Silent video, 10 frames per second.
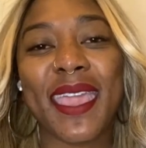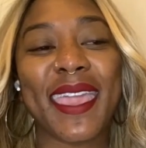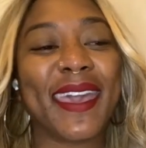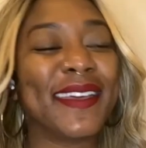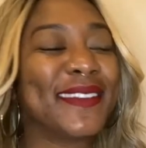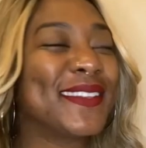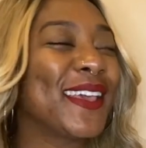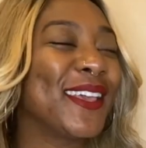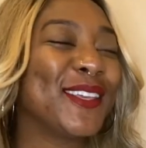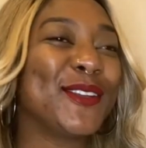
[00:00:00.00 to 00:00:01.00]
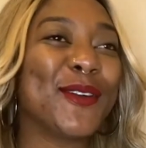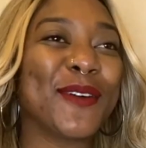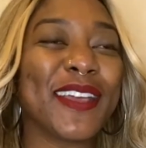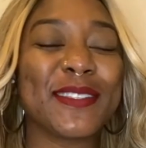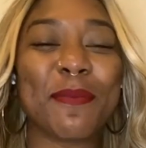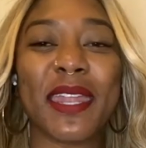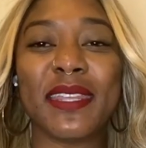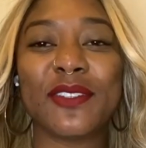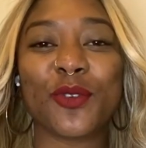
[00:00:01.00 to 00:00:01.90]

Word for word: And, you know, as many